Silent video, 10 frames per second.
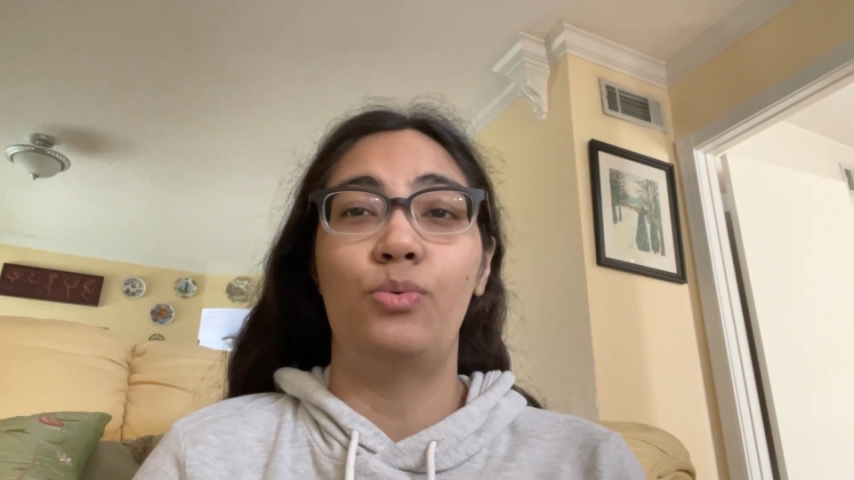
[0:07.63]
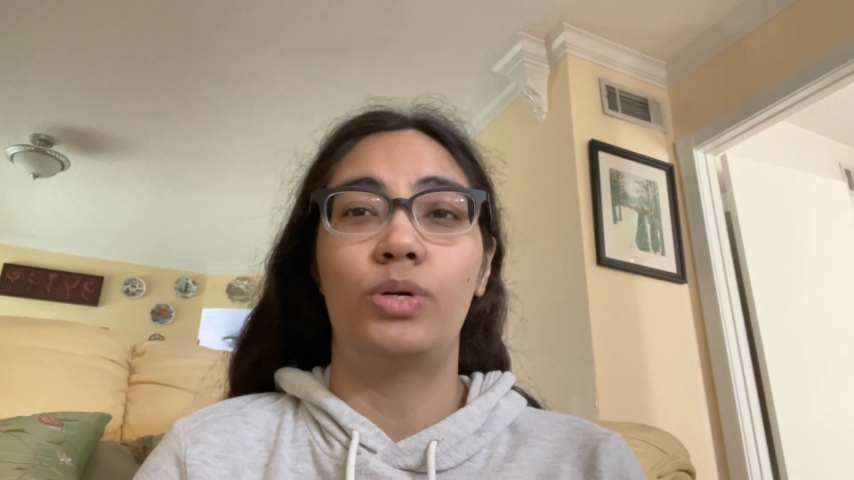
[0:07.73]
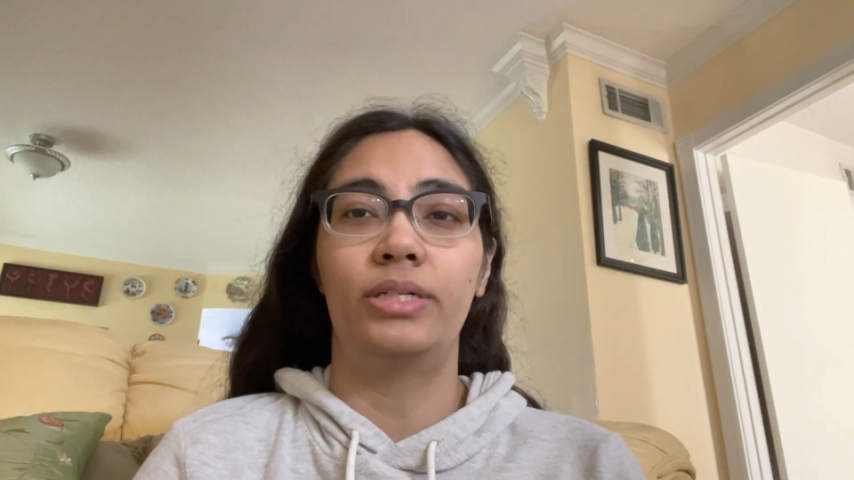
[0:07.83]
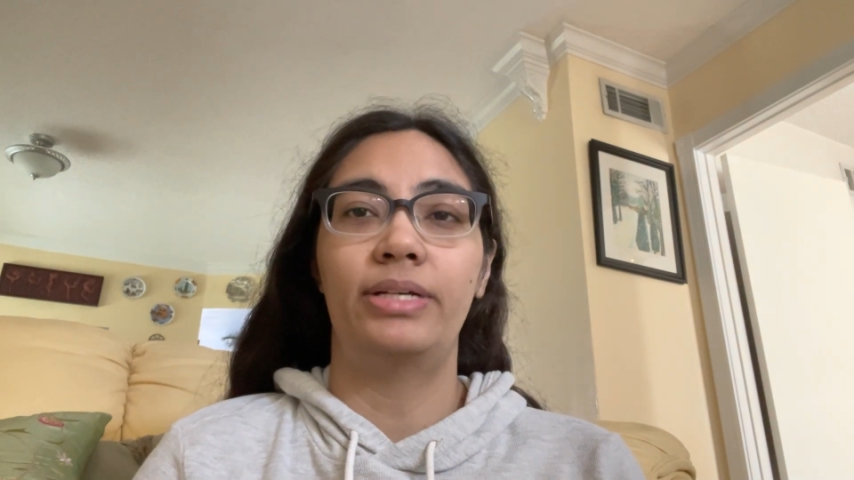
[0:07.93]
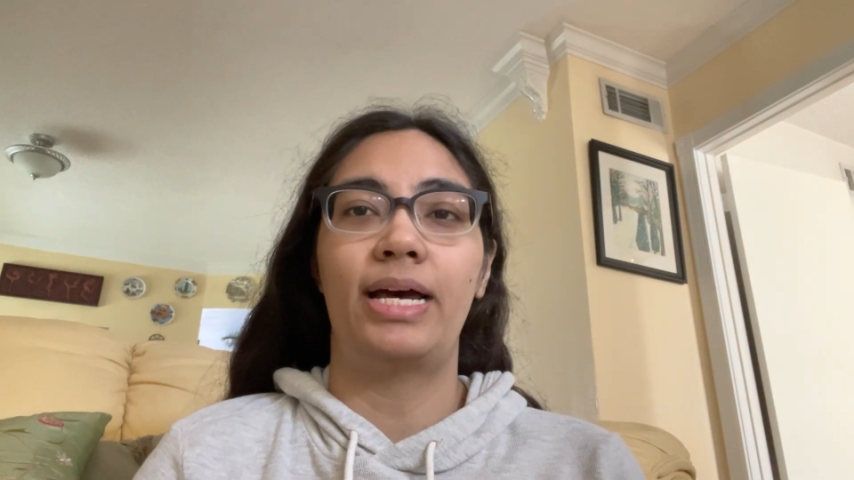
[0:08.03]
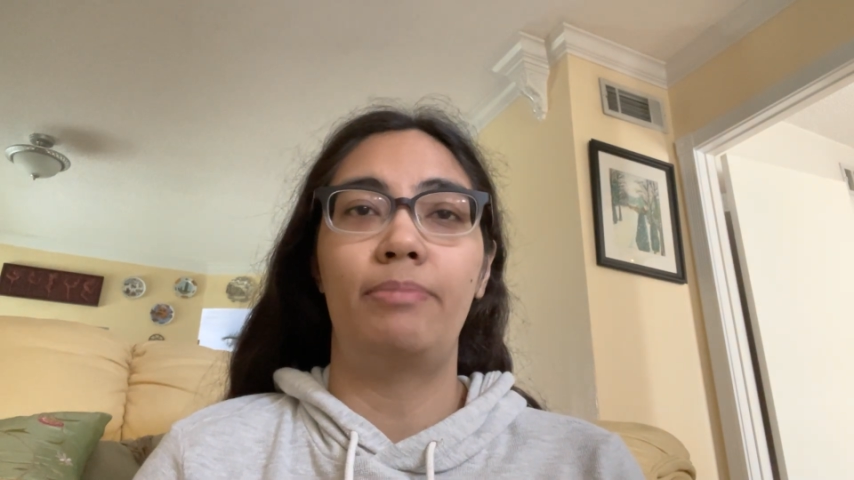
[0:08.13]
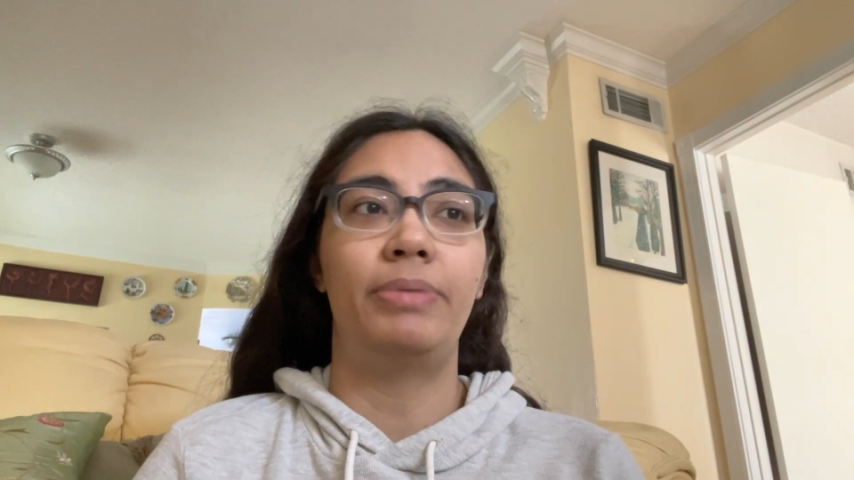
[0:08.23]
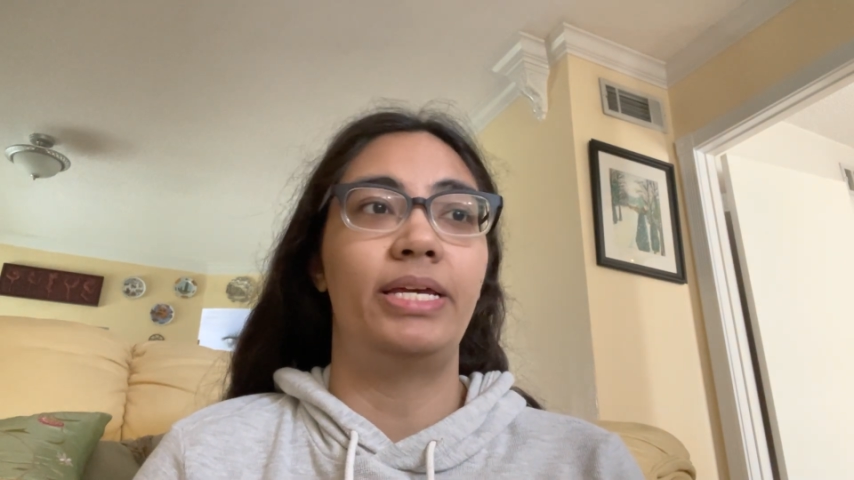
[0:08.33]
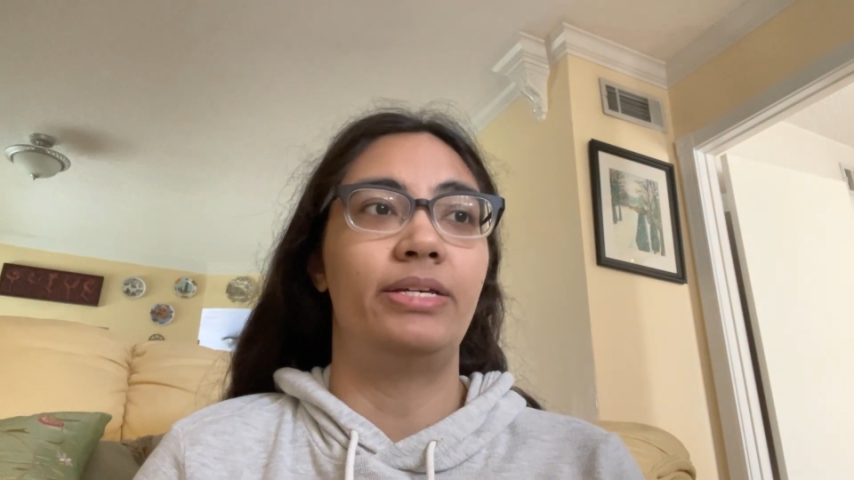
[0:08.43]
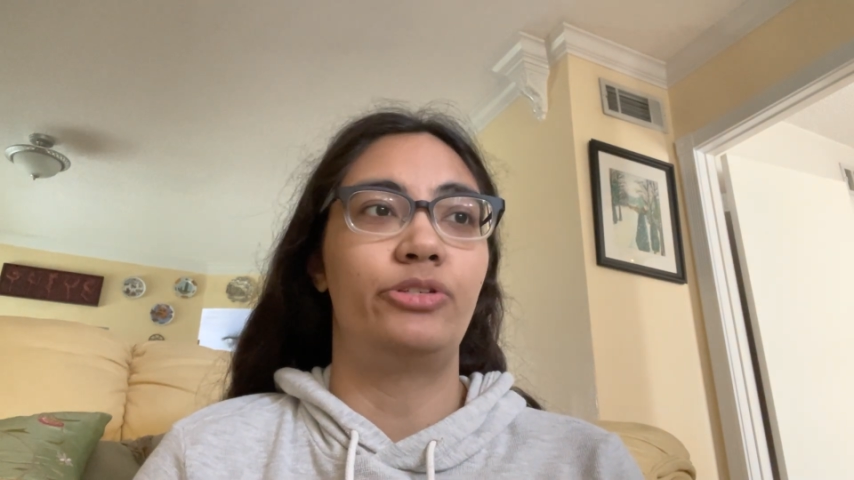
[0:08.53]
World Cup
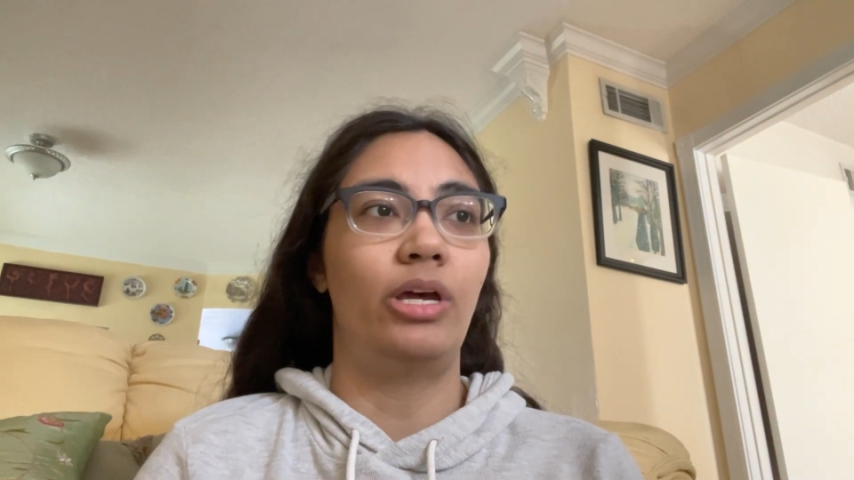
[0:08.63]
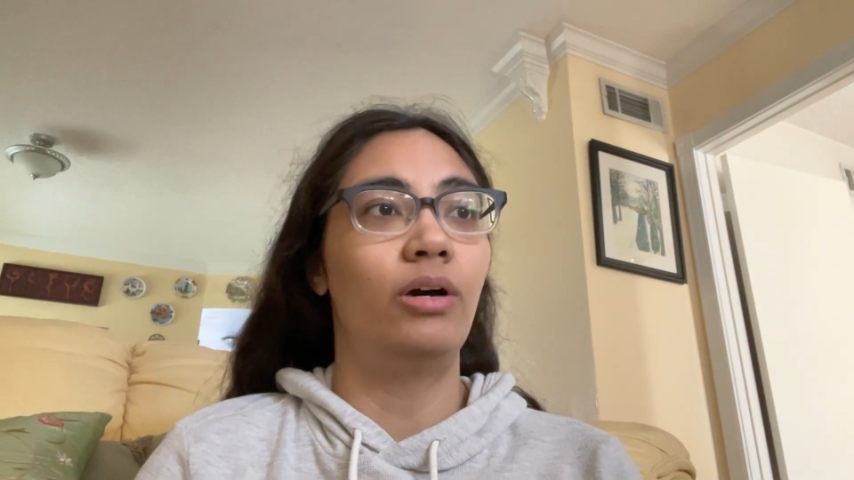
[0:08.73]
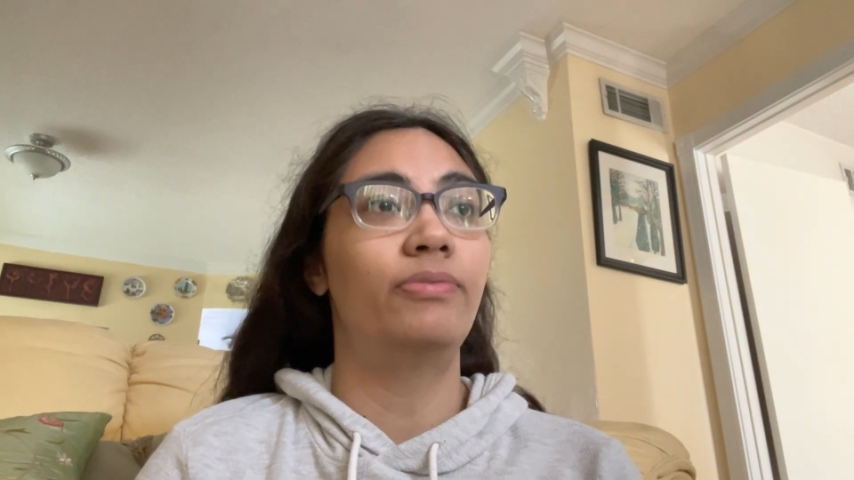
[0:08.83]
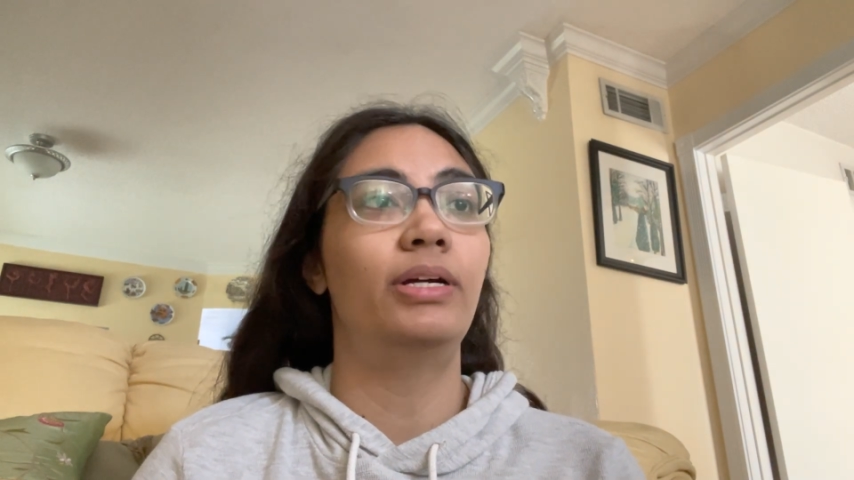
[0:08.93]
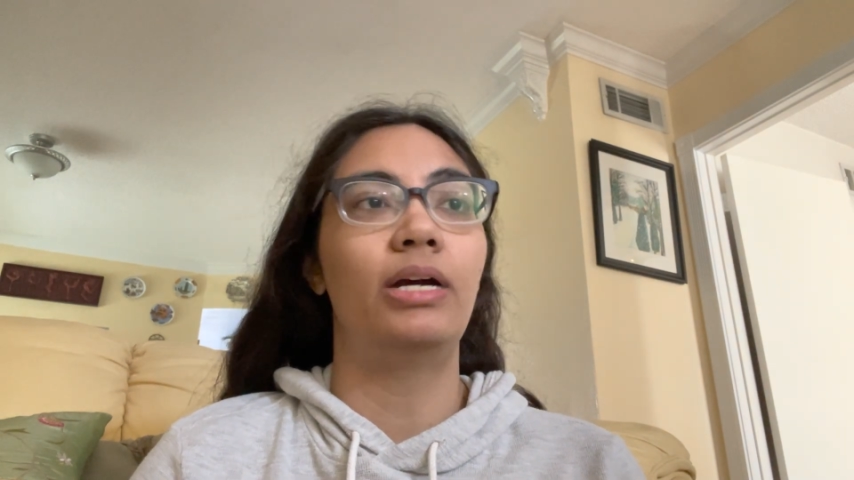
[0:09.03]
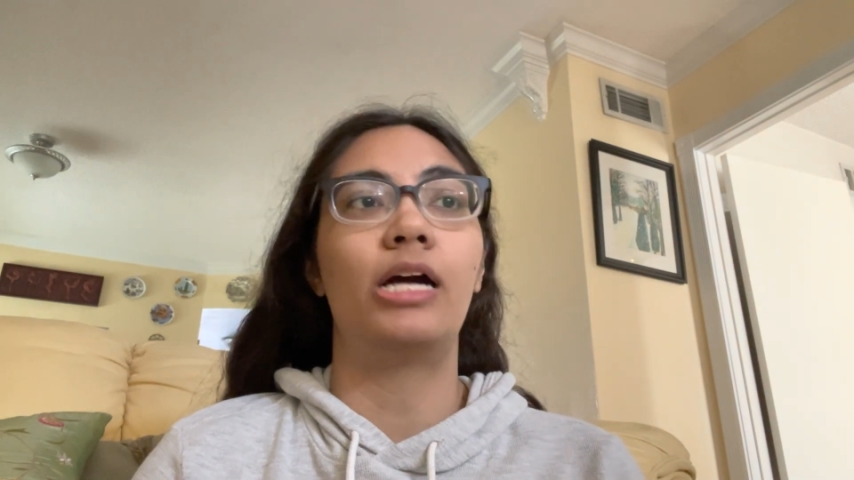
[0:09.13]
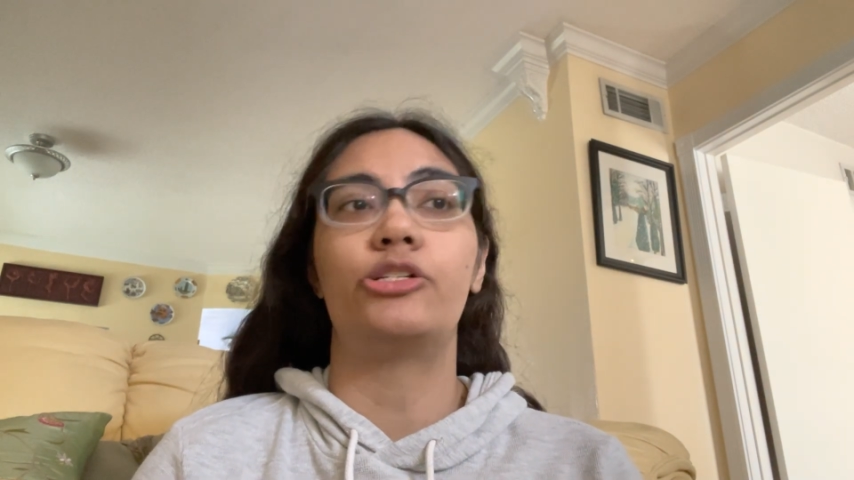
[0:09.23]
is over,